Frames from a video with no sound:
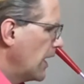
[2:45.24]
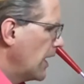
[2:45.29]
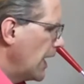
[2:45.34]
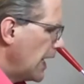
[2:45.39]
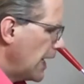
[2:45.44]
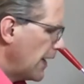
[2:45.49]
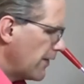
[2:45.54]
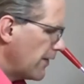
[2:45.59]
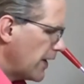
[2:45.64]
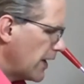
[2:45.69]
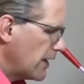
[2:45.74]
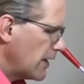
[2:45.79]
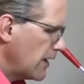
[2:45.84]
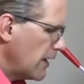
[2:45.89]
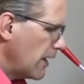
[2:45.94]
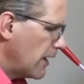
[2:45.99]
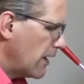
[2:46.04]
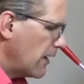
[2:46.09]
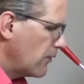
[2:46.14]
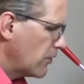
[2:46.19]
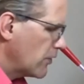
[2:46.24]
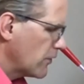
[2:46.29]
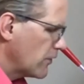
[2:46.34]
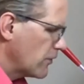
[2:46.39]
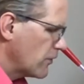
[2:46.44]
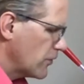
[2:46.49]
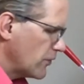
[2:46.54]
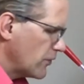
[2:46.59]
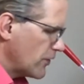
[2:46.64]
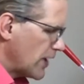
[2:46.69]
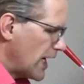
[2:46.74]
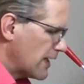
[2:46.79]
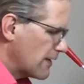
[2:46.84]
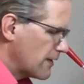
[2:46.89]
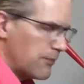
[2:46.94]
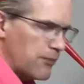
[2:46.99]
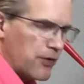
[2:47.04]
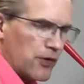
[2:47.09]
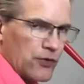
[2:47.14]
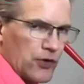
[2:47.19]
And then what you do, you add the
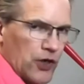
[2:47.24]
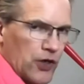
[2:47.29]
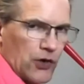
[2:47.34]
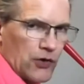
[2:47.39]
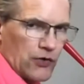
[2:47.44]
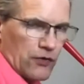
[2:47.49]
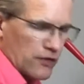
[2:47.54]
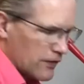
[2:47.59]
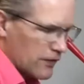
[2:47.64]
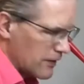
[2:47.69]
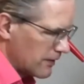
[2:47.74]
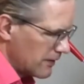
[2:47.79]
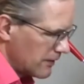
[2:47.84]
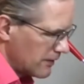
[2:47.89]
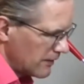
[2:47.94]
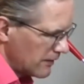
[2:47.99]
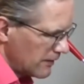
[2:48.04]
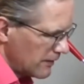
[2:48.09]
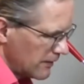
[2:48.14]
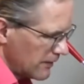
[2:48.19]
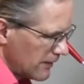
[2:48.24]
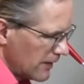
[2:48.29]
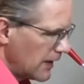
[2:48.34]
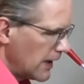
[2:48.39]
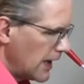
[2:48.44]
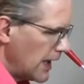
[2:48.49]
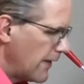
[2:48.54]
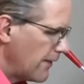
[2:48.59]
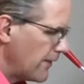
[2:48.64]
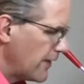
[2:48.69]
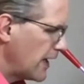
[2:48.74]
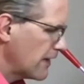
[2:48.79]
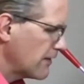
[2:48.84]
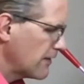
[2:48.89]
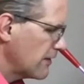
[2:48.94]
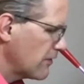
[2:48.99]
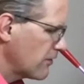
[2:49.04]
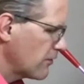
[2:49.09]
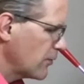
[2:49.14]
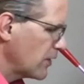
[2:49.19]
blue note. And that
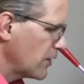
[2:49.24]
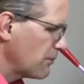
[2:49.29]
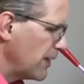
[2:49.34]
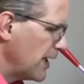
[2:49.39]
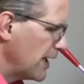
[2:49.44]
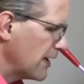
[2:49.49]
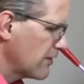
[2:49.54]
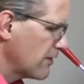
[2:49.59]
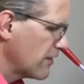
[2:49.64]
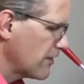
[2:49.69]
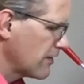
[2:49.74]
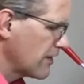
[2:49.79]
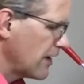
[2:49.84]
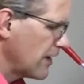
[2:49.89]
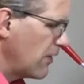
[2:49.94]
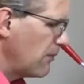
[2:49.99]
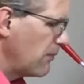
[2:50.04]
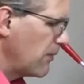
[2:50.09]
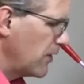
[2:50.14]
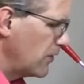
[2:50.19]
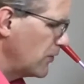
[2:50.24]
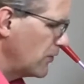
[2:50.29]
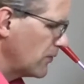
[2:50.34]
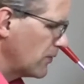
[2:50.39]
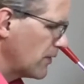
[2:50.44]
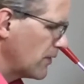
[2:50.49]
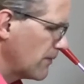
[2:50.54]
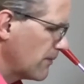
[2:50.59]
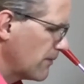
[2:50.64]
is what makes it sound blue.